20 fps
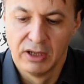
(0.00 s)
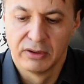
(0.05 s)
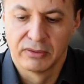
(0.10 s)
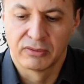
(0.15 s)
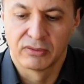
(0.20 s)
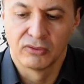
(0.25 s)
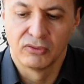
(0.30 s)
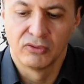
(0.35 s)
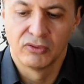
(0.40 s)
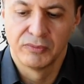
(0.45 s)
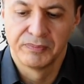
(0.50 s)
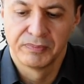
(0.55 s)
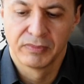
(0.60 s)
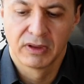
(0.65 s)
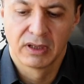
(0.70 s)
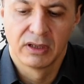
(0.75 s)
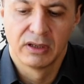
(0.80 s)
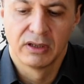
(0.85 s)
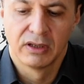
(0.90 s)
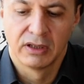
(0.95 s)
So
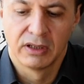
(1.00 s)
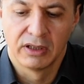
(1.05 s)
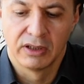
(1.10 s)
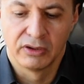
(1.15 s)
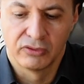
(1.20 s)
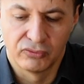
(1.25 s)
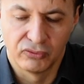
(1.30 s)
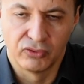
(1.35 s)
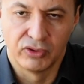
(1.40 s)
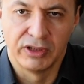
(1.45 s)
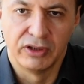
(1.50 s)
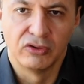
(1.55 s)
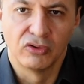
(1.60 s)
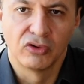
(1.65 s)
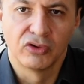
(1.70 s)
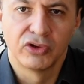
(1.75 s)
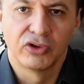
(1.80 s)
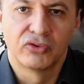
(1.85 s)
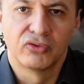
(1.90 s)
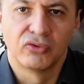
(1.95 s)
in
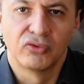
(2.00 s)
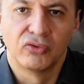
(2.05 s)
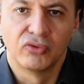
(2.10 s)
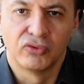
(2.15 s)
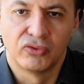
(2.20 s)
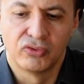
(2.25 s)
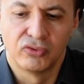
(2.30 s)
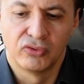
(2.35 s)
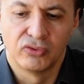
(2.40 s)
order to